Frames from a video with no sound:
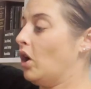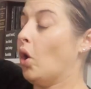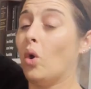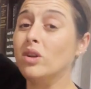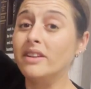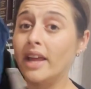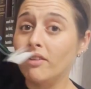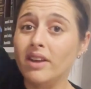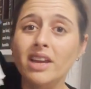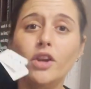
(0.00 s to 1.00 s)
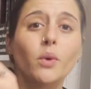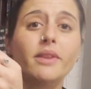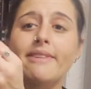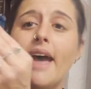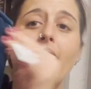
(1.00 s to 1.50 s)
Old Navy, new
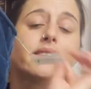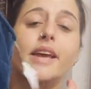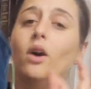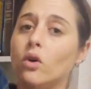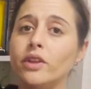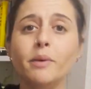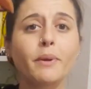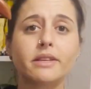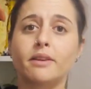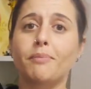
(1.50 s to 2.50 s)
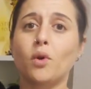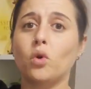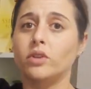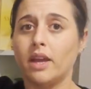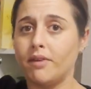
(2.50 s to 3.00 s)
with tags. I only picked up the
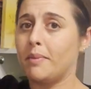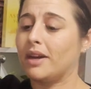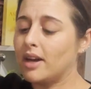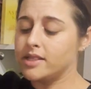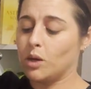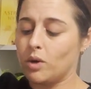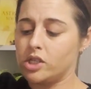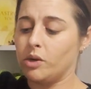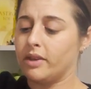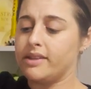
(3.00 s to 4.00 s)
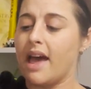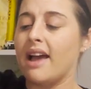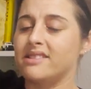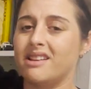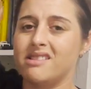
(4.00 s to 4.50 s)
Old Navy because it was new with
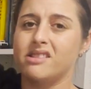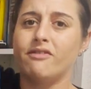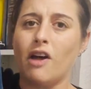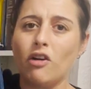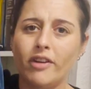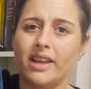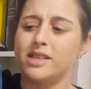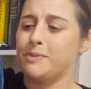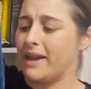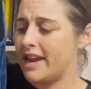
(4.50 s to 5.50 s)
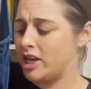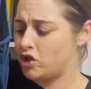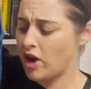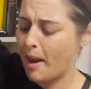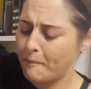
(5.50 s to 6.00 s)
tags, and it's a velvet spaghetti
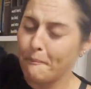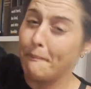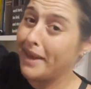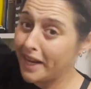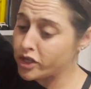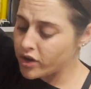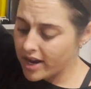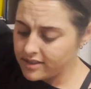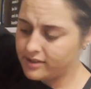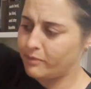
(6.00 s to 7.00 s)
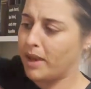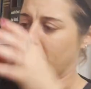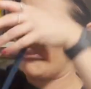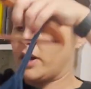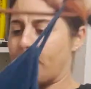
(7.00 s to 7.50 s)
strap midi dress, maybe
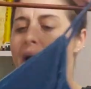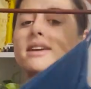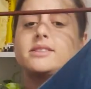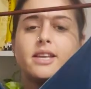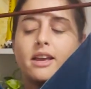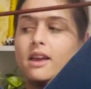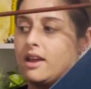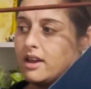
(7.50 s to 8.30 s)
even a maxi.